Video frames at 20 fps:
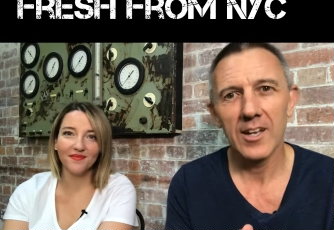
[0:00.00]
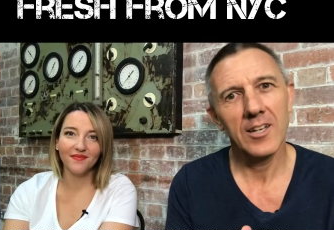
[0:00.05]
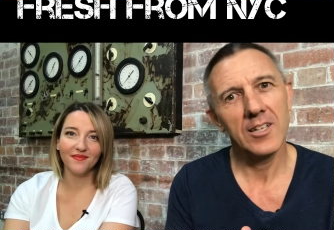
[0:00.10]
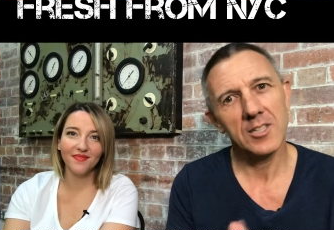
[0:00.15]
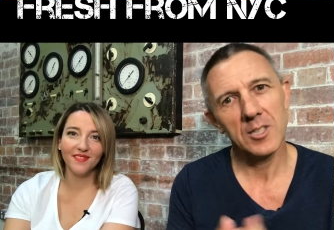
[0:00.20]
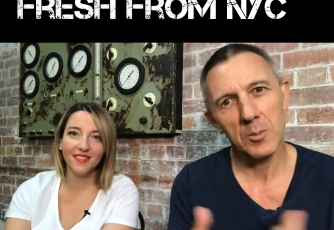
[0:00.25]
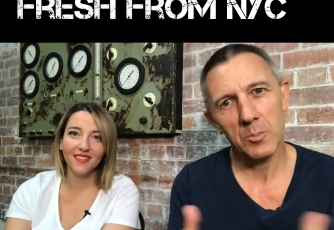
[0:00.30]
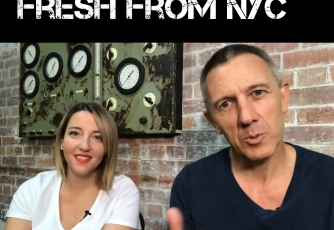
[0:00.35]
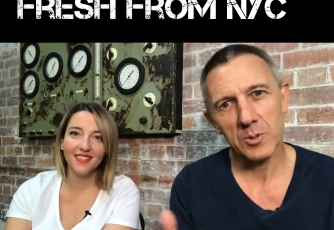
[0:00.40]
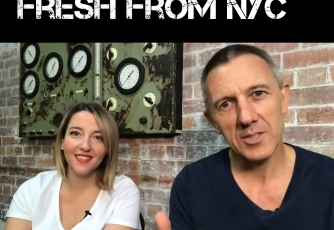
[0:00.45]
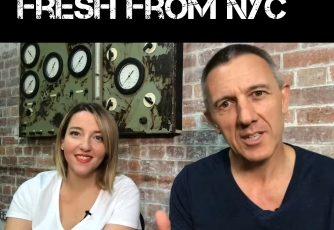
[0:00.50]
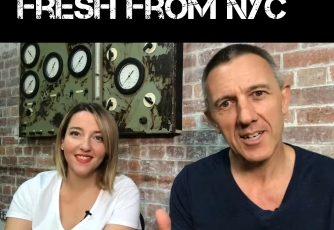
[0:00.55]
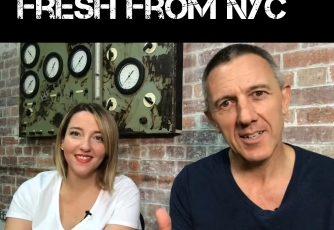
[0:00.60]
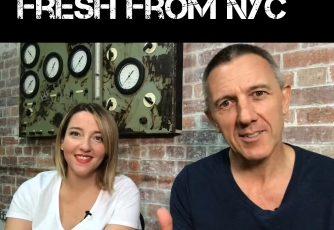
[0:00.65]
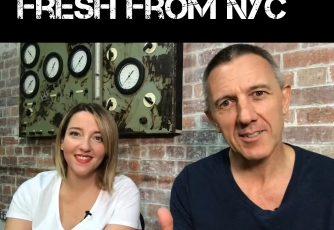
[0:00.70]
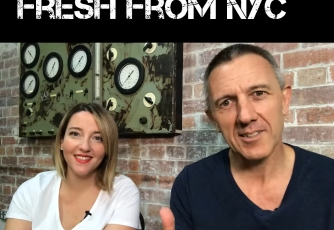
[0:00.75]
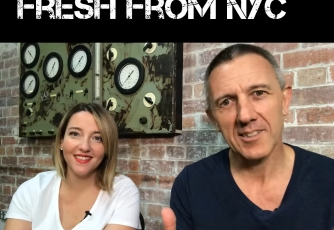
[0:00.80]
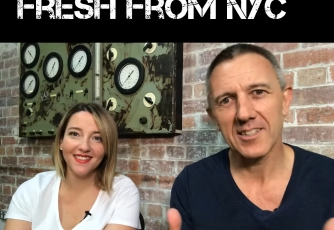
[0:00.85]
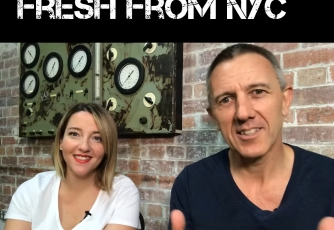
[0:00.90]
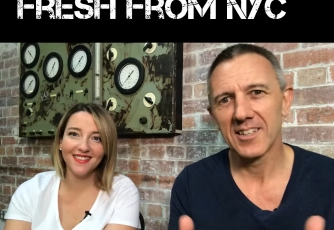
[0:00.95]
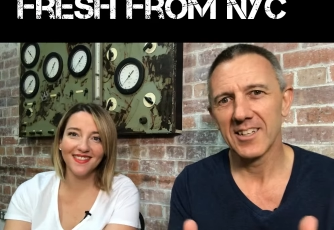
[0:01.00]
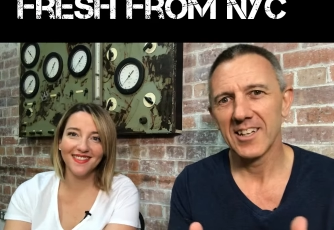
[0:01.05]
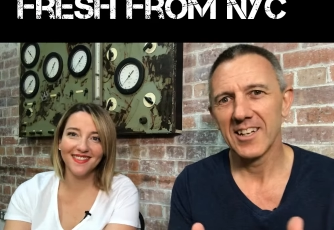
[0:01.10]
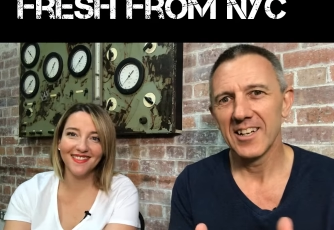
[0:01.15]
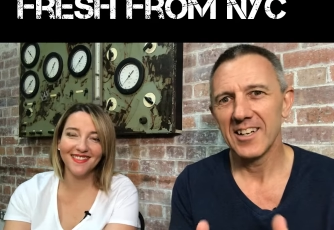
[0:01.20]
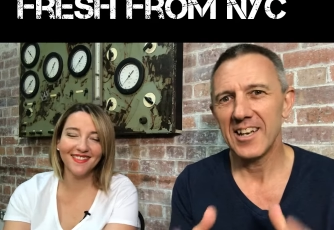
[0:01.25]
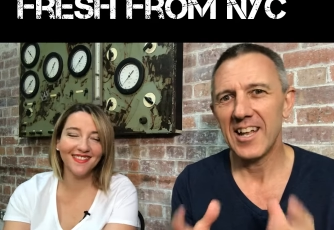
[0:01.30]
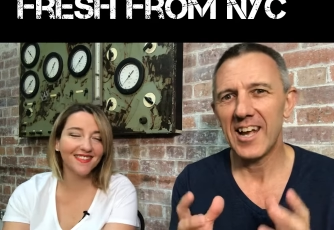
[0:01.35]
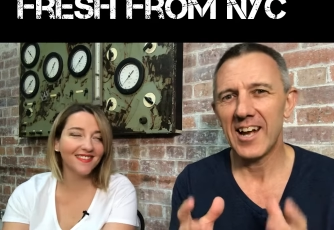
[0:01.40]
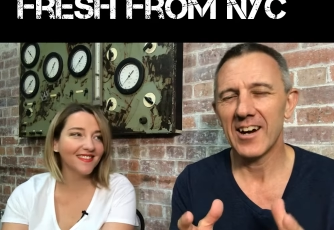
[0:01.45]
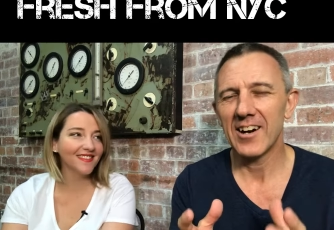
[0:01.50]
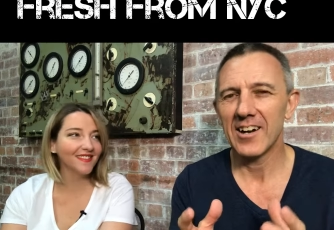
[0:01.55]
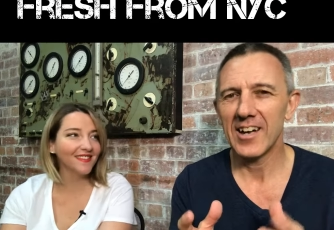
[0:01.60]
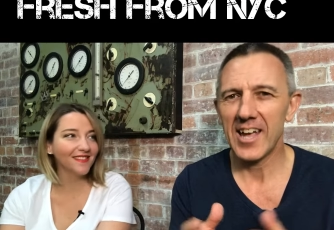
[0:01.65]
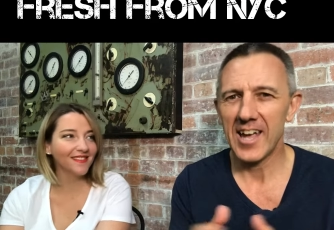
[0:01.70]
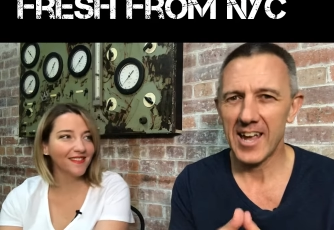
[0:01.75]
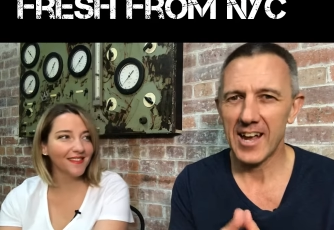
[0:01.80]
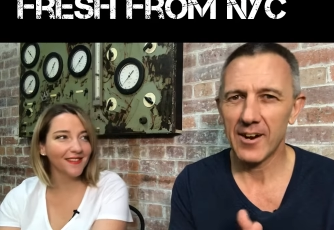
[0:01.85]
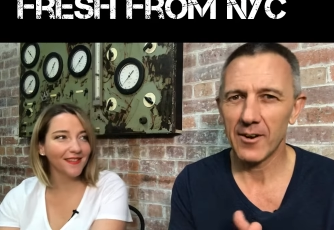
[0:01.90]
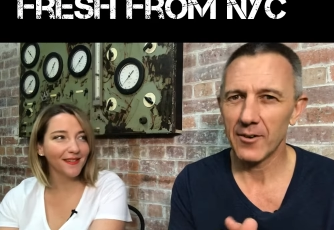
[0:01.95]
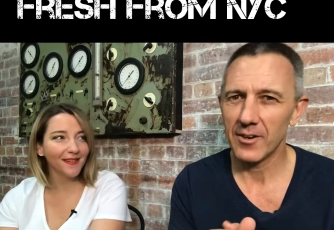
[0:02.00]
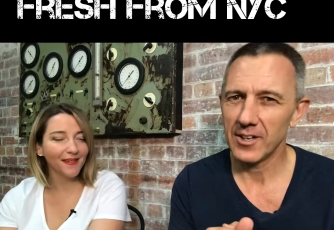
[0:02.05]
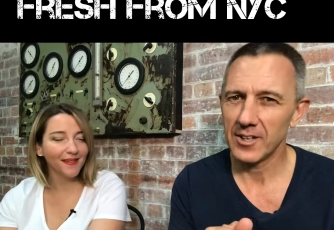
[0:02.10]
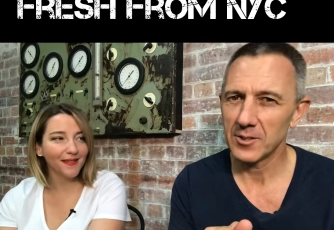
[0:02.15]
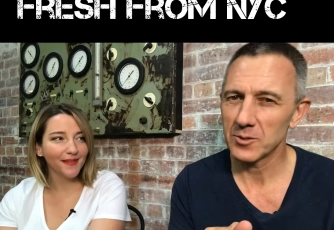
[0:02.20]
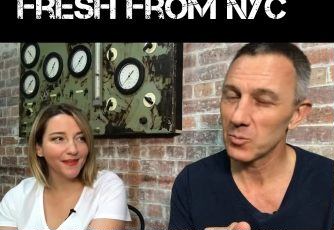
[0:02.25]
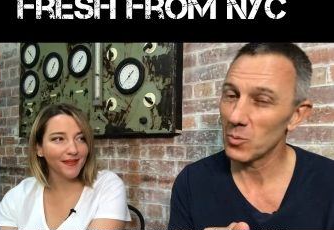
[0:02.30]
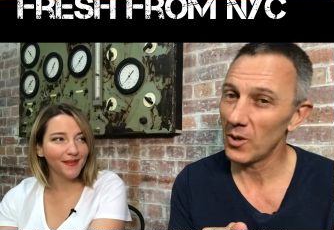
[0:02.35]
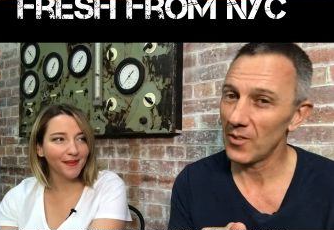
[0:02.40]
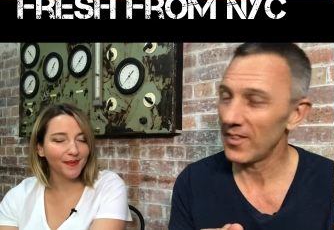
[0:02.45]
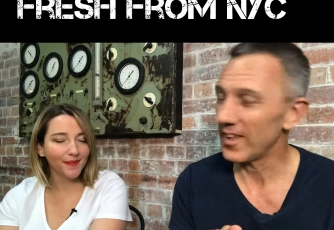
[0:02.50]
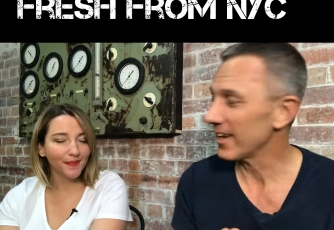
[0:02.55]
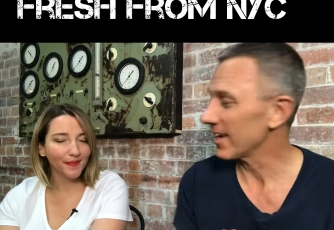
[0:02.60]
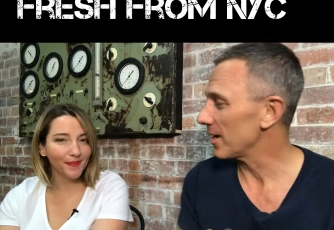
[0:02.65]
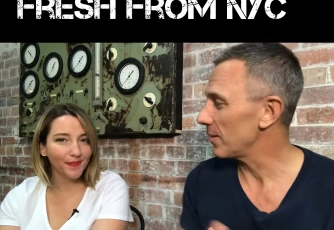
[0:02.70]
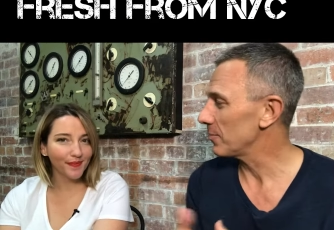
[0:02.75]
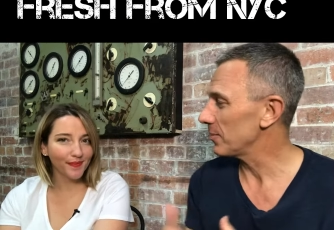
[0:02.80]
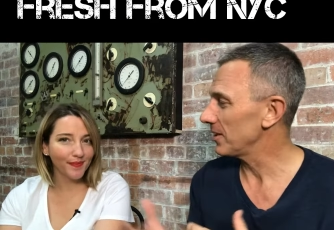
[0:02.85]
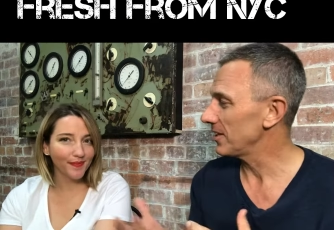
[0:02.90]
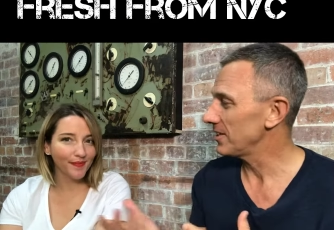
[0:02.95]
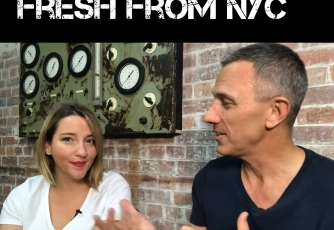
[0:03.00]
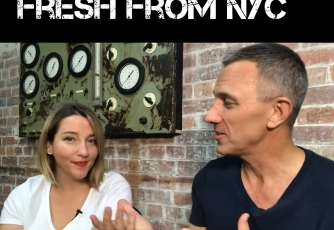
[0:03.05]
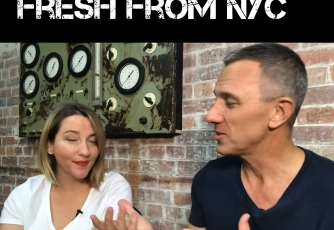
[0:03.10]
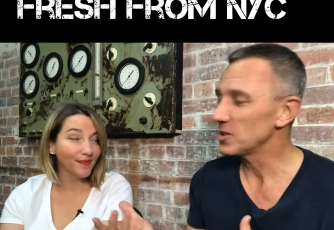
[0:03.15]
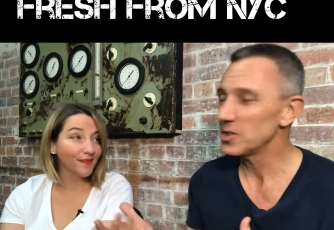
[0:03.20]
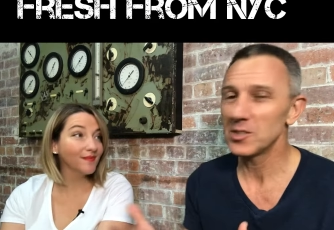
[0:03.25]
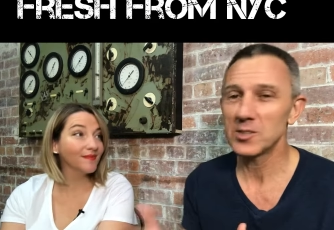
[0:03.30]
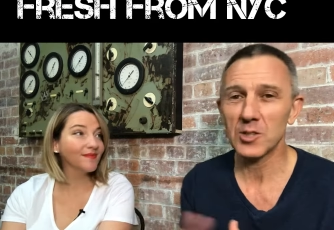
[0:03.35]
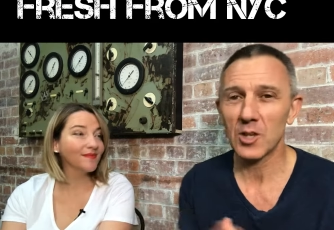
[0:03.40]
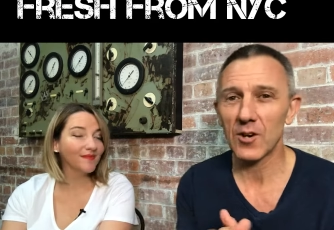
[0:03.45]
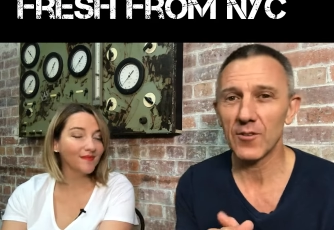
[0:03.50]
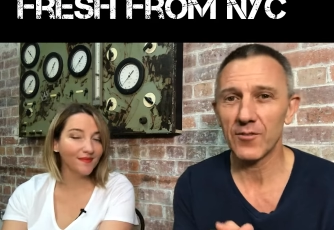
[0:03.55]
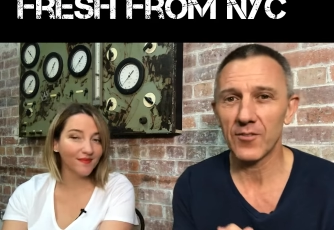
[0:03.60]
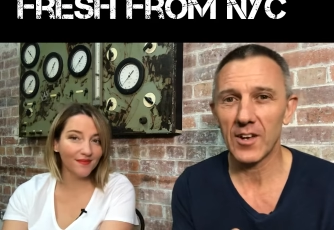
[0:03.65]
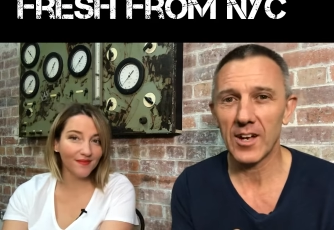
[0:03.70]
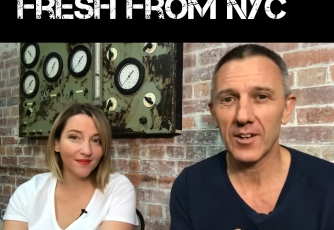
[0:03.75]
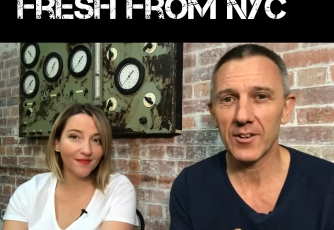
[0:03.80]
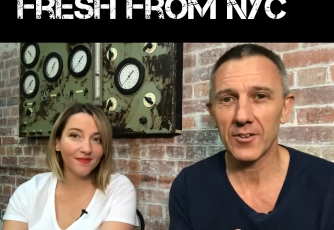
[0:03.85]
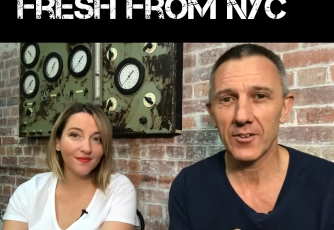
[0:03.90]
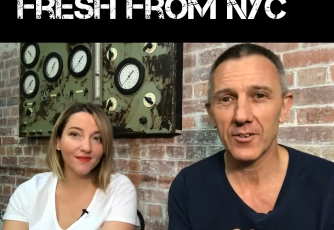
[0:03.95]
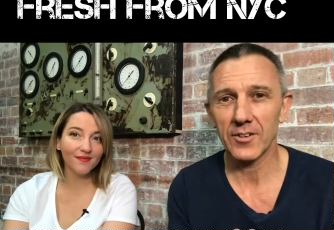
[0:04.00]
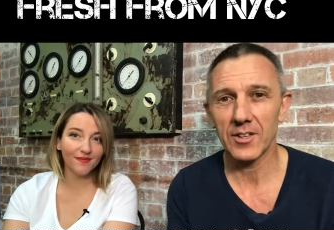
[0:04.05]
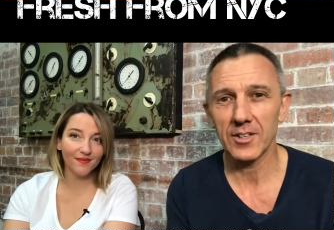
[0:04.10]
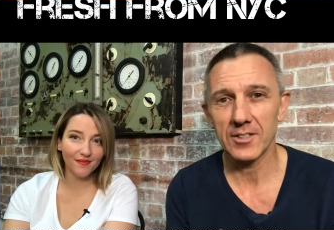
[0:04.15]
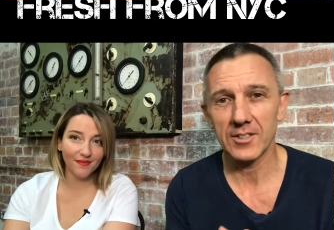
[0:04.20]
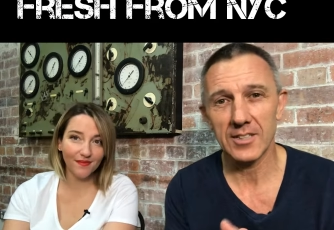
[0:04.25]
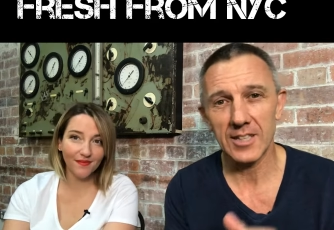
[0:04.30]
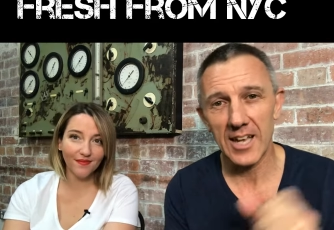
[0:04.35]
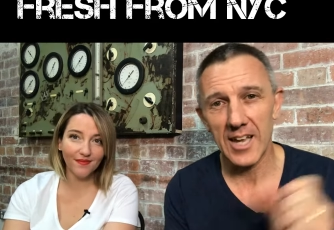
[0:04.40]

Speaker 1: She presented. Now, Aire is what their company and she's co-founder is.